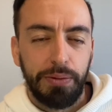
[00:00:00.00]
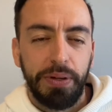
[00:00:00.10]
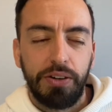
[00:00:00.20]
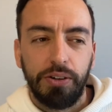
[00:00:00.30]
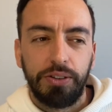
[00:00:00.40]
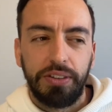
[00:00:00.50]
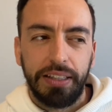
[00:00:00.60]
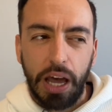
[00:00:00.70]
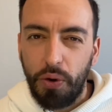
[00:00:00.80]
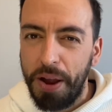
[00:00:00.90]
because the
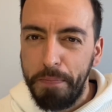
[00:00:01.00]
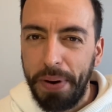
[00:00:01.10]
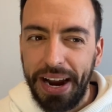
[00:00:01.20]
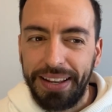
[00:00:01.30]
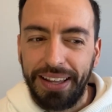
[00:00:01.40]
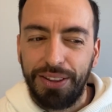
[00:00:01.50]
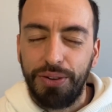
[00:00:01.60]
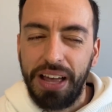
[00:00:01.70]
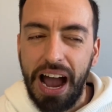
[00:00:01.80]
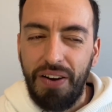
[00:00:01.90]
Tau Empire, they
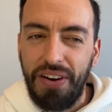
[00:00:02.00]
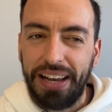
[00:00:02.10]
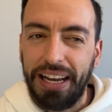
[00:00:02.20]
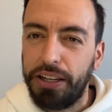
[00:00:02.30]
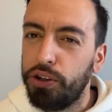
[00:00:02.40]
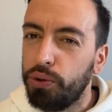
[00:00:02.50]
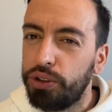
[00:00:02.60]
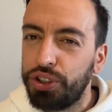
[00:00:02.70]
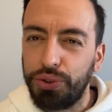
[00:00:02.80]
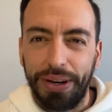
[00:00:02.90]
don't have like a
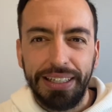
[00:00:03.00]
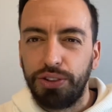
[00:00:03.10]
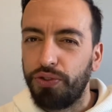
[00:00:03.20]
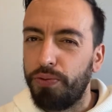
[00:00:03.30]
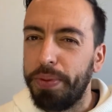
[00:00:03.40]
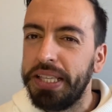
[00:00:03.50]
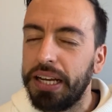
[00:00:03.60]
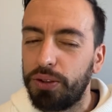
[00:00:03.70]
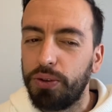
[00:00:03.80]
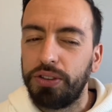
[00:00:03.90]
huge range of
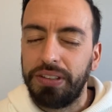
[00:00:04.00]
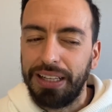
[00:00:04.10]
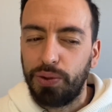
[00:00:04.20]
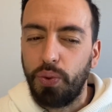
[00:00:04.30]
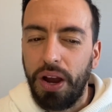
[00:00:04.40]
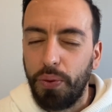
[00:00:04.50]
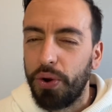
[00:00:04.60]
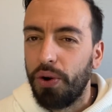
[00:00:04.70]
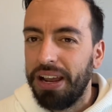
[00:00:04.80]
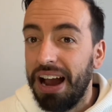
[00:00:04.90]
miniatures, that's why
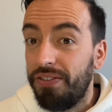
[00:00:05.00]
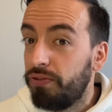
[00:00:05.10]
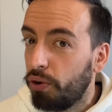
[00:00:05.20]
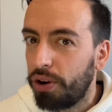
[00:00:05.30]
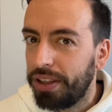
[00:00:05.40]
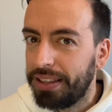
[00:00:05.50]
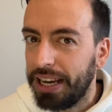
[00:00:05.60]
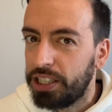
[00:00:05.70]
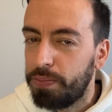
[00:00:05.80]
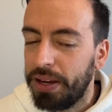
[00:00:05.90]
we only have 4
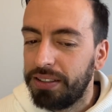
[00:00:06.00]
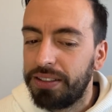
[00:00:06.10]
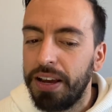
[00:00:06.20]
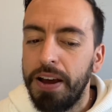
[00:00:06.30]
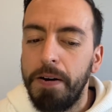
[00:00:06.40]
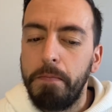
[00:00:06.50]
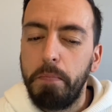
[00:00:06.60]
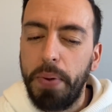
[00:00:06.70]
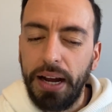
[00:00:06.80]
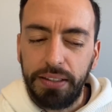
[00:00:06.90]
detachments,
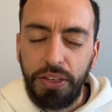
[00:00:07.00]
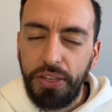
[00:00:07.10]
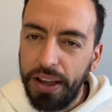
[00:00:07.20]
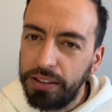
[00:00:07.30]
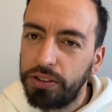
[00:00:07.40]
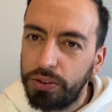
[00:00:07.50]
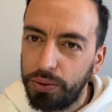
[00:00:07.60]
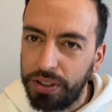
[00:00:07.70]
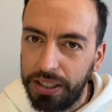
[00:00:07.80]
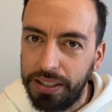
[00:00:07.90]
but thanks
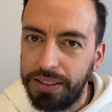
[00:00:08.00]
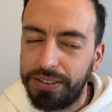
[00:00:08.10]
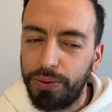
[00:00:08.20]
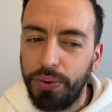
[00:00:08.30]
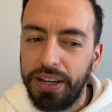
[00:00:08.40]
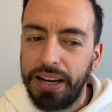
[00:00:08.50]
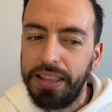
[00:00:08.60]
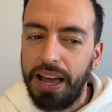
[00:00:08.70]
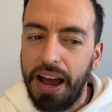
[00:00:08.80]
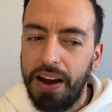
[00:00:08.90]
to this, we
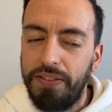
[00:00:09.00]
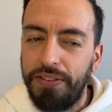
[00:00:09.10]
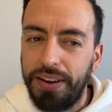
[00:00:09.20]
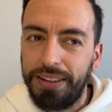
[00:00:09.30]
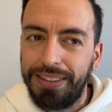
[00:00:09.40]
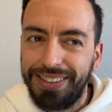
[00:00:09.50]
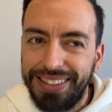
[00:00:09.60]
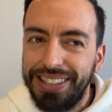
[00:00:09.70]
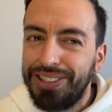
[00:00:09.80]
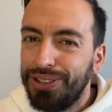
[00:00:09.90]
can have
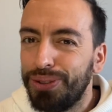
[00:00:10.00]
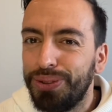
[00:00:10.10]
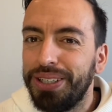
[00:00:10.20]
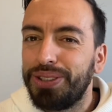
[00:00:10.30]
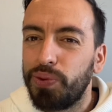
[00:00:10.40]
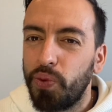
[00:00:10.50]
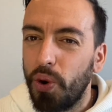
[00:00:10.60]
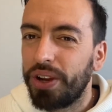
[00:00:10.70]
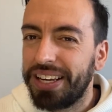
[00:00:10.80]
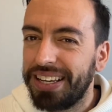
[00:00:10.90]
these units
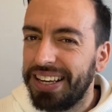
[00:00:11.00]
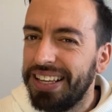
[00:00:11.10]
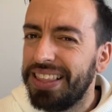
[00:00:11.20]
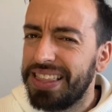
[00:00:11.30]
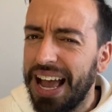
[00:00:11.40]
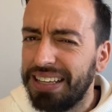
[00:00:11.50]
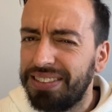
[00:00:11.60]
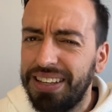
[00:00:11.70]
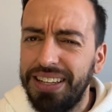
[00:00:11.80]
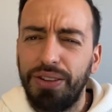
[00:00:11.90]
working
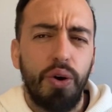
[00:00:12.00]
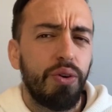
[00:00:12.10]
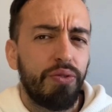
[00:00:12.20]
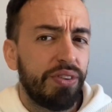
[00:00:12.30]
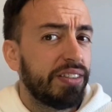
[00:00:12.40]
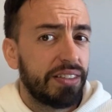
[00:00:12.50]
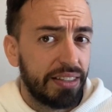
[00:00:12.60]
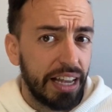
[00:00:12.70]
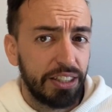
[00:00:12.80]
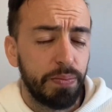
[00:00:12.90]
nicely in all of these
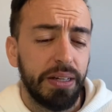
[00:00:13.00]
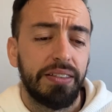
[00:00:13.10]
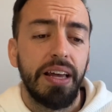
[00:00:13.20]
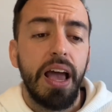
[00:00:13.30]
detachments.